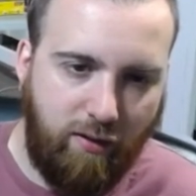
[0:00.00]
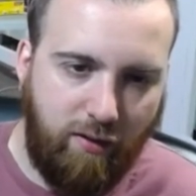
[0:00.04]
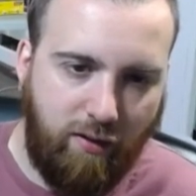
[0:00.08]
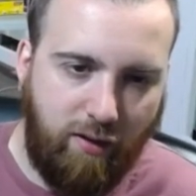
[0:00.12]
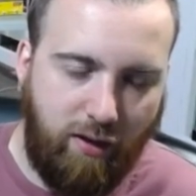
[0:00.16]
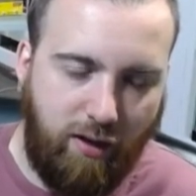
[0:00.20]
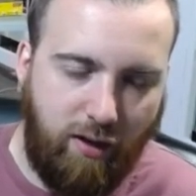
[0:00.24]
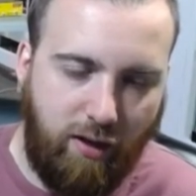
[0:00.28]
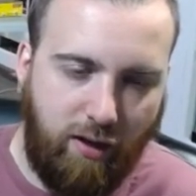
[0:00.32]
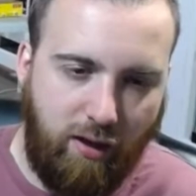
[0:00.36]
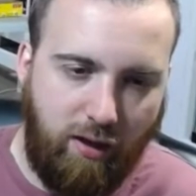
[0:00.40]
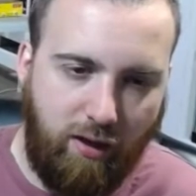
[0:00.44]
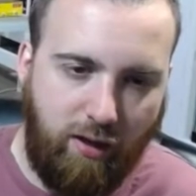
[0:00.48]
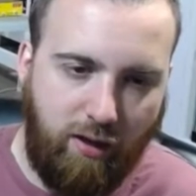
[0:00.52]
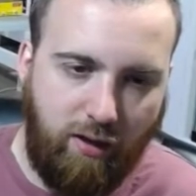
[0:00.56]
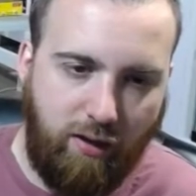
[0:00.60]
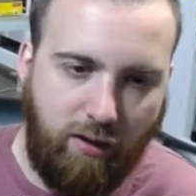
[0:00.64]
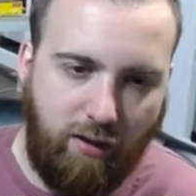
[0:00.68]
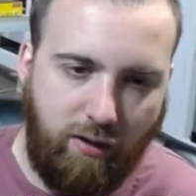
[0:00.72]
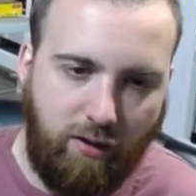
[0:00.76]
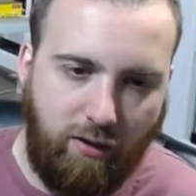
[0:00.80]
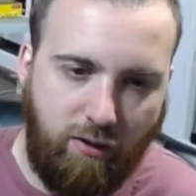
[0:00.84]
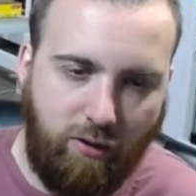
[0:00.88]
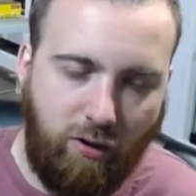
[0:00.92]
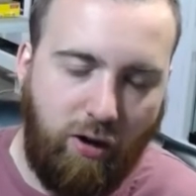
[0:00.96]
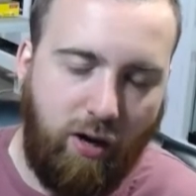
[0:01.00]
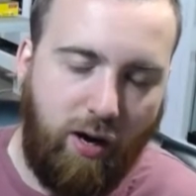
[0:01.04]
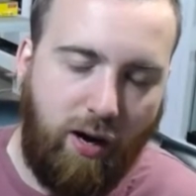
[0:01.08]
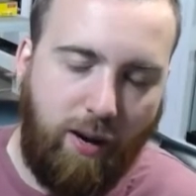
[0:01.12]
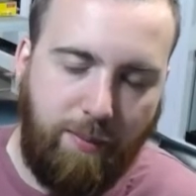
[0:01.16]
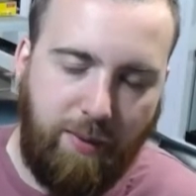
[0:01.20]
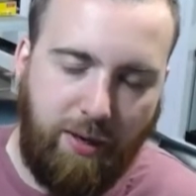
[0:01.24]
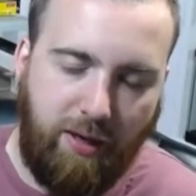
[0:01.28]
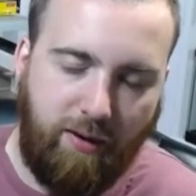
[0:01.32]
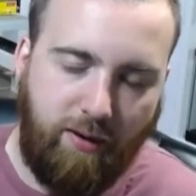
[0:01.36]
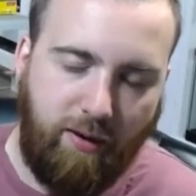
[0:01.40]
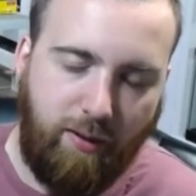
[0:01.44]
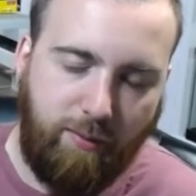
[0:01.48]
Uh, or I
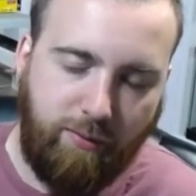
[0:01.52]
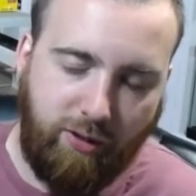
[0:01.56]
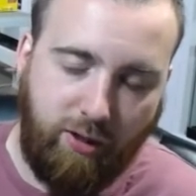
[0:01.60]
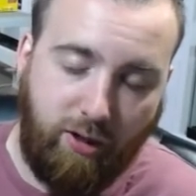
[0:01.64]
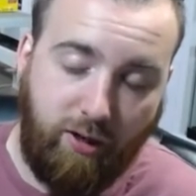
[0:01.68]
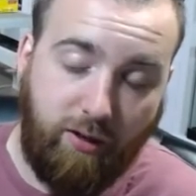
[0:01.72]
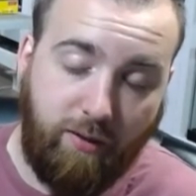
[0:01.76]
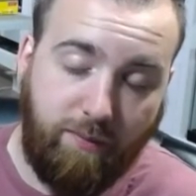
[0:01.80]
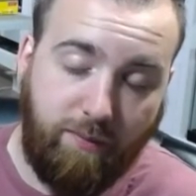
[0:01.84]
mean, I'm sorry,